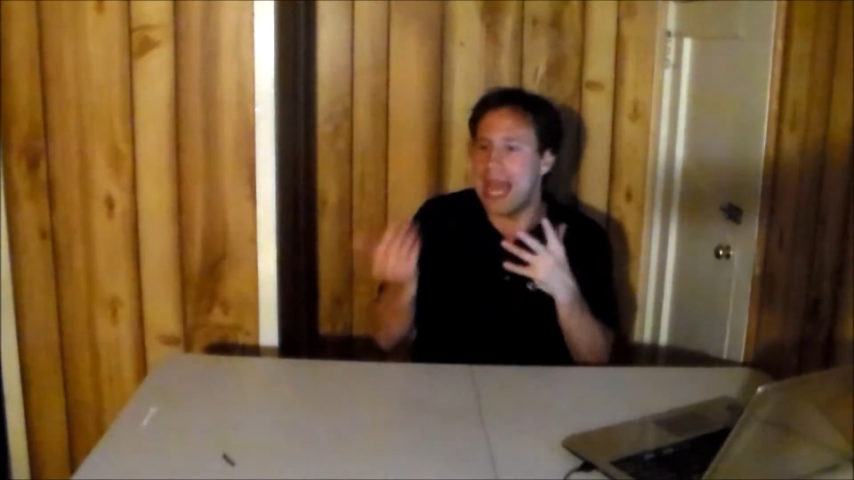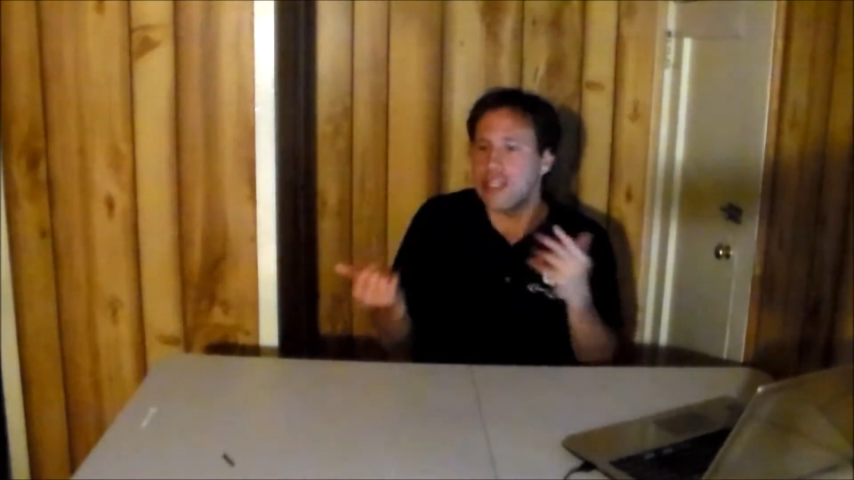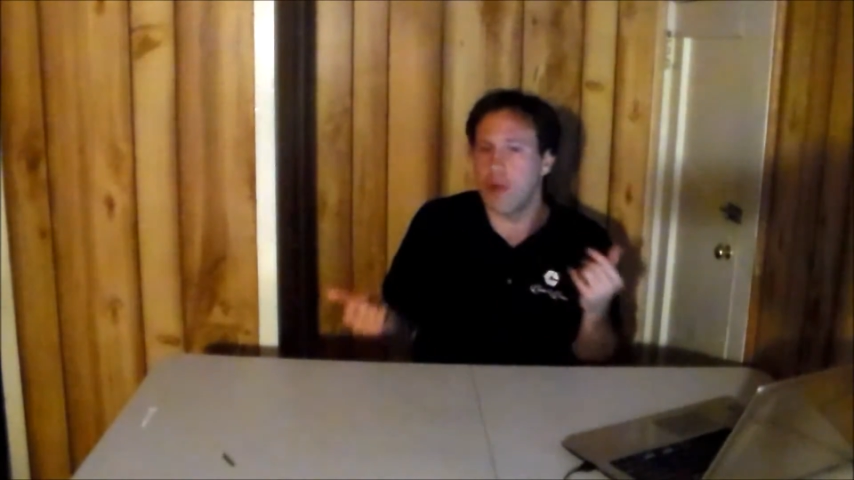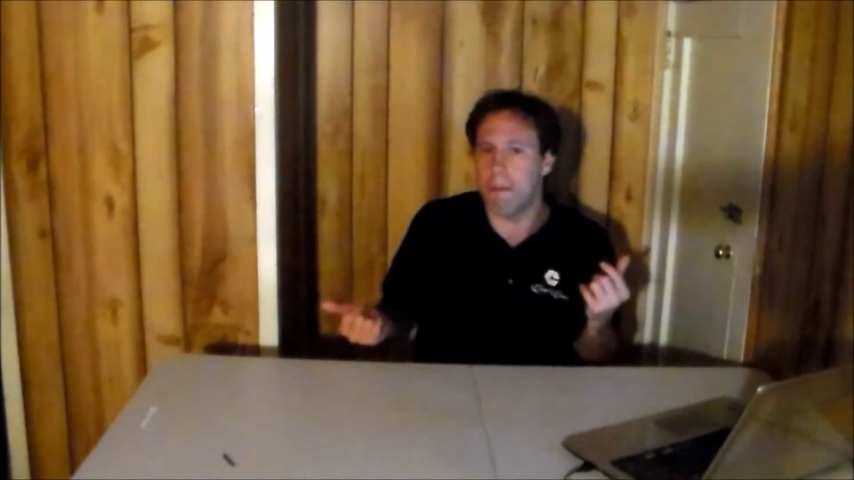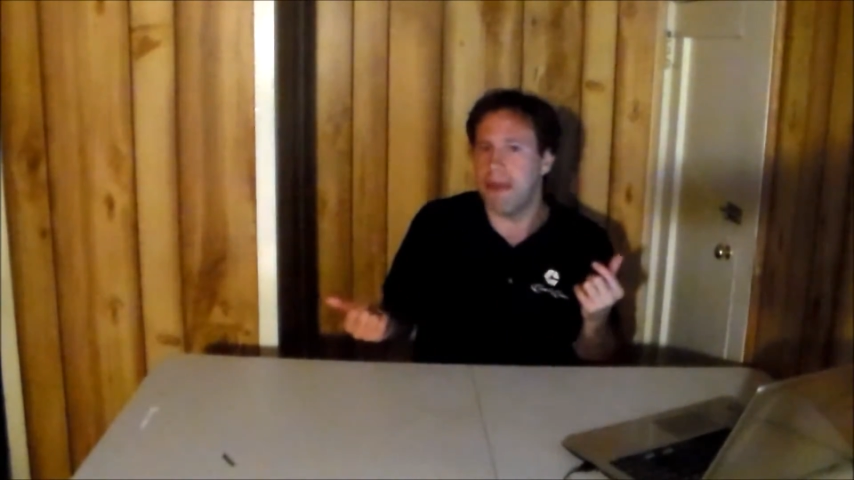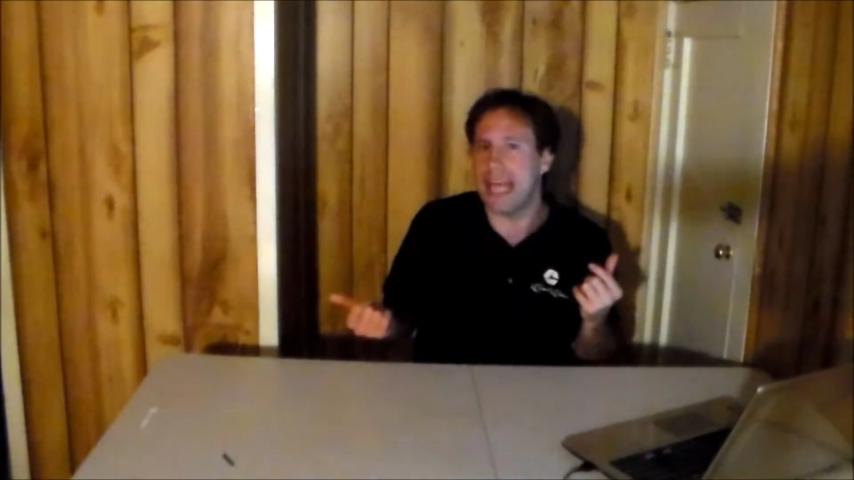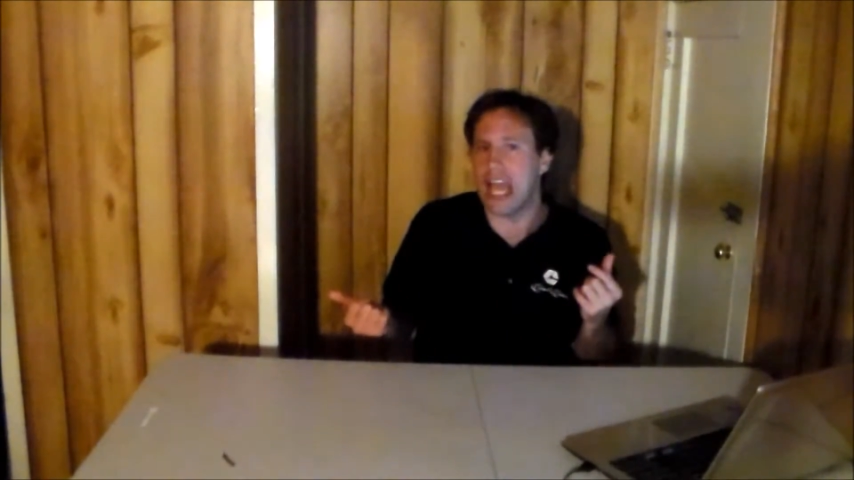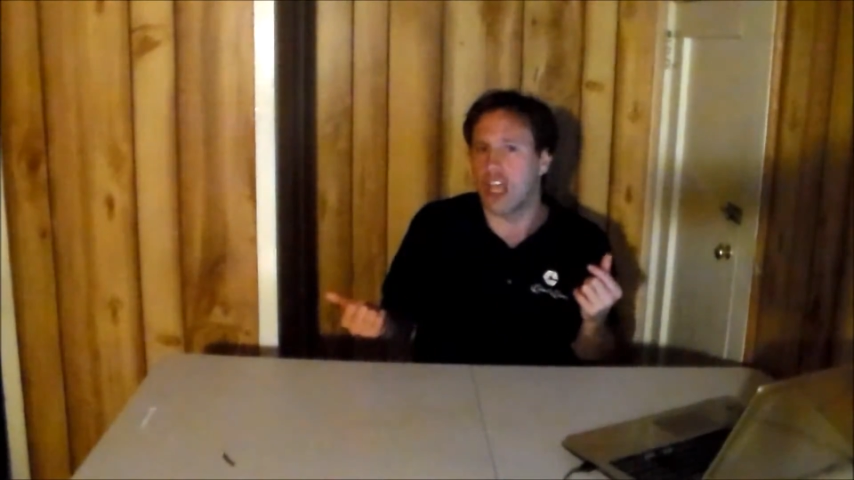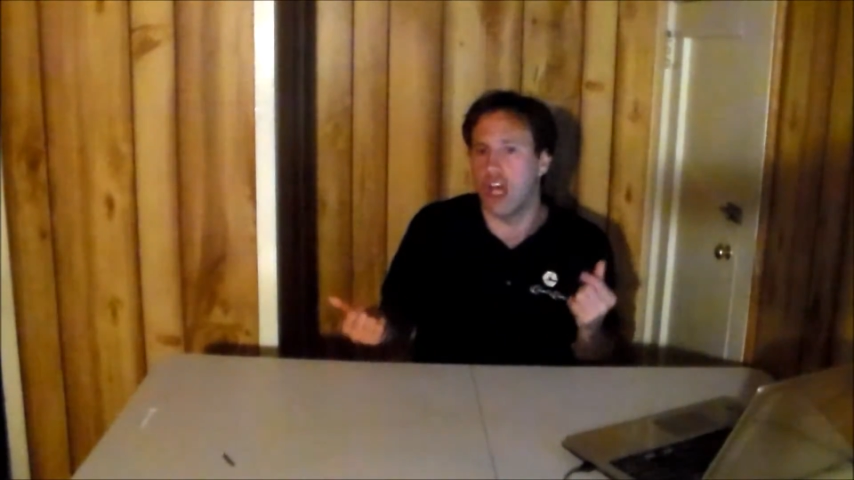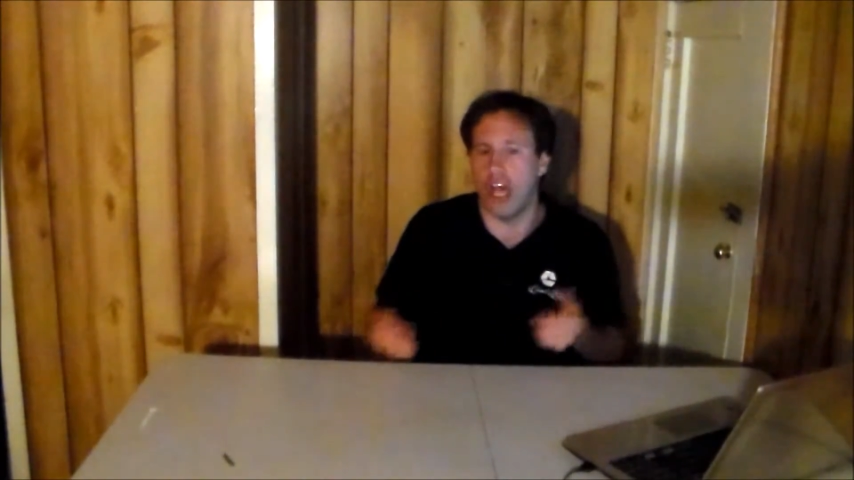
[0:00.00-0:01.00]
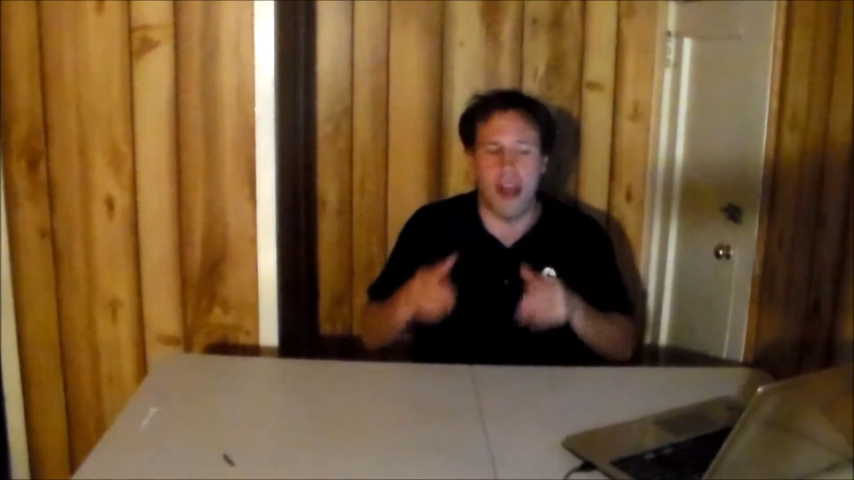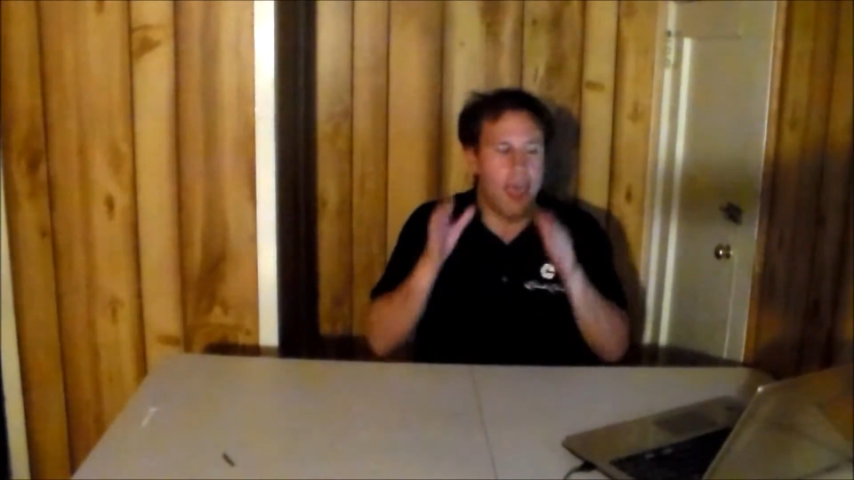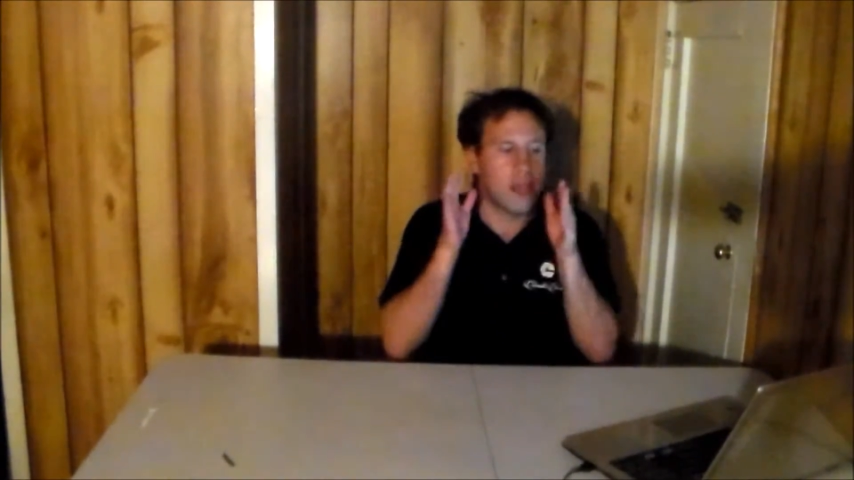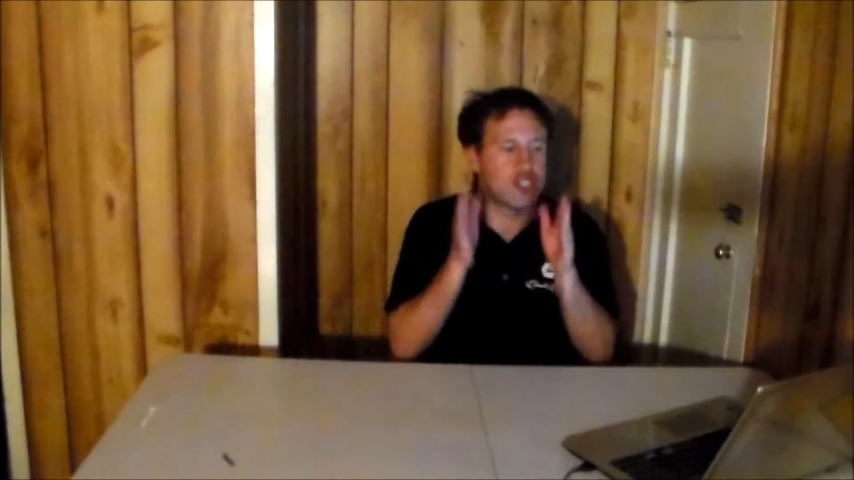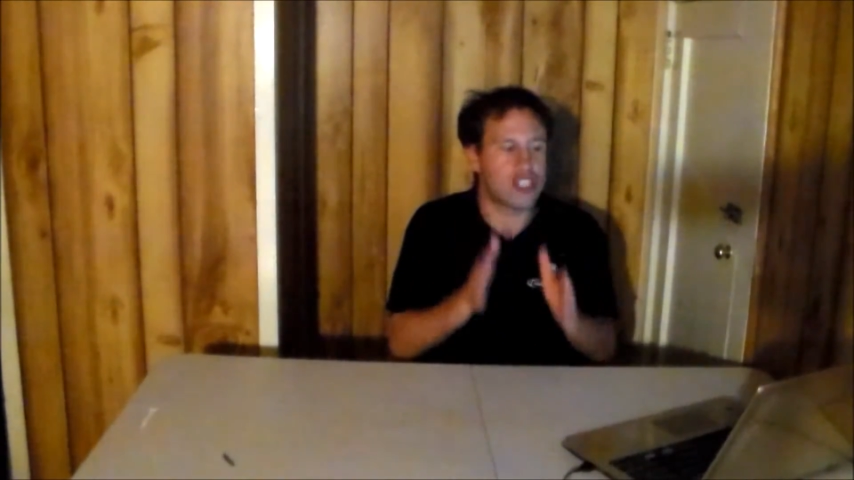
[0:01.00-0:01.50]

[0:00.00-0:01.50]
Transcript: match wouldn't be that good.